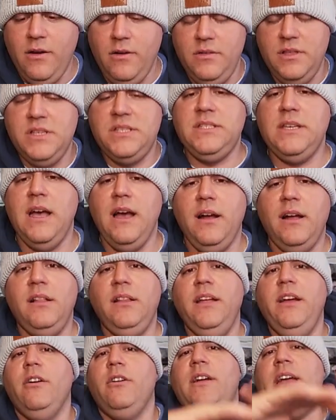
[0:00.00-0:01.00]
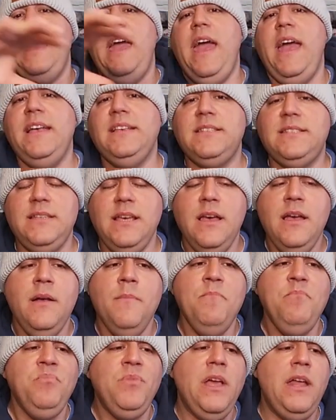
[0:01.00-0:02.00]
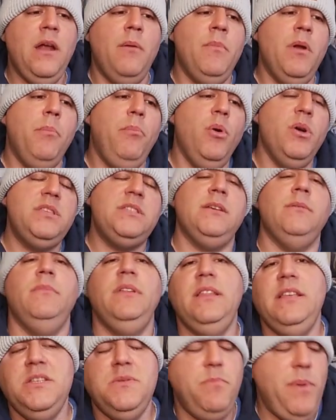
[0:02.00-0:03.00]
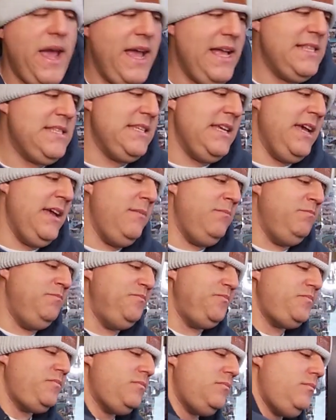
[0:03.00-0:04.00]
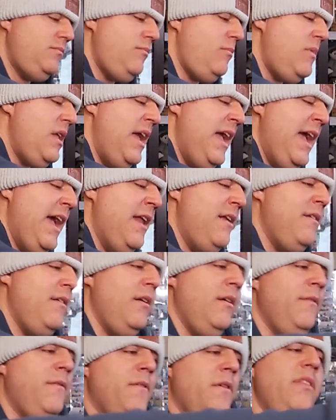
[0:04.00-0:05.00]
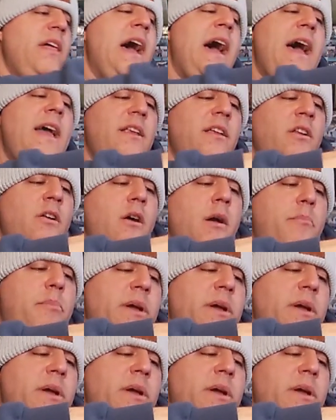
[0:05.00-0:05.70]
or this clear case, and I'm going to put some of these baits in. And for that, you know, I